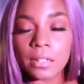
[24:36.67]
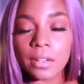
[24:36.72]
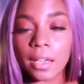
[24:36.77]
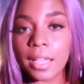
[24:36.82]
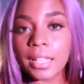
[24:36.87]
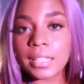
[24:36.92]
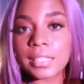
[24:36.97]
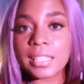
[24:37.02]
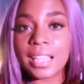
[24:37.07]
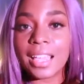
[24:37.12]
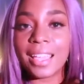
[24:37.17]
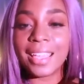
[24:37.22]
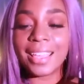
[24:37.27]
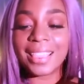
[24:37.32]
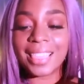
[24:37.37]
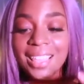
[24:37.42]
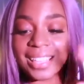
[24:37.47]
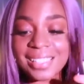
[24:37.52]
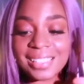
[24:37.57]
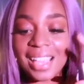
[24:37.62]
It's
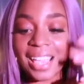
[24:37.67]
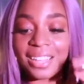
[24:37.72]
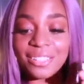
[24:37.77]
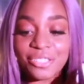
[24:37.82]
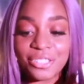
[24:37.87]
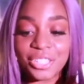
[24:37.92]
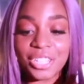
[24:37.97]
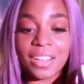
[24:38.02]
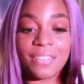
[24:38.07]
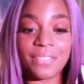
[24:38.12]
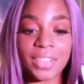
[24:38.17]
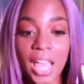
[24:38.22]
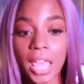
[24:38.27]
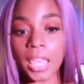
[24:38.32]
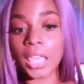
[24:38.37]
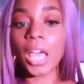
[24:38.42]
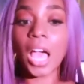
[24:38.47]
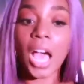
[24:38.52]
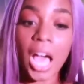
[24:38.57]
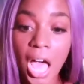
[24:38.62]
like this energy of
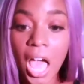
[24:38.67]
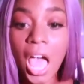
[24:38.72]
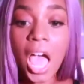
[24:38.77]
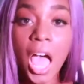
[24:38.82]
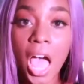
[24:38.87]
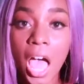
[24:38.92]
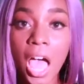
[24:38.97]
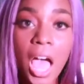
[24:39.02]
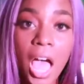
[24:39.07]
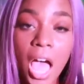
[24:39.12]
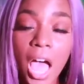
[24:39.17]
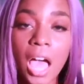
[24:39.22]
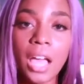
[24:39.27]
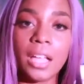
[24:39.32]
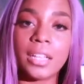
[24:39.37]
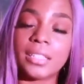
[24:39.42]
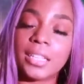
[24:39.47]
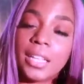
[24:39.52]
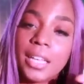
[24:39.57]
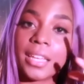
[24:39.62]
like, ah,
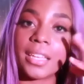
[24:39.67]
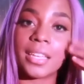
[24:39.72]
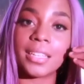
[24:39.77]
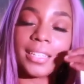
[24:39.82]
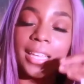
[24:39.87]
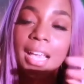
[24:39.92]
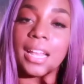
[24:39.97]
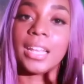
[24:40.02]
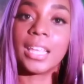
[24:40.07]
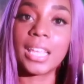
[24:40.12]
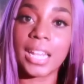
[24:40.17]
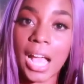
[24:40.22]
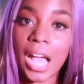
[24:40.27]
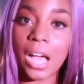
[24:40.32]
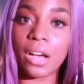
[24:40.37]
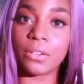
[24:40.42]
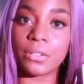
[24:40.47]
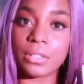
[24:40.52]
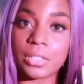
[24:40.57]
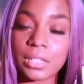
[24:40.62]
like getting it
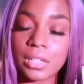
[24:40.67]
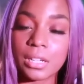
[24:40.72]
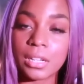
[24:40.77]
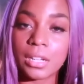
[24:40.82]
out.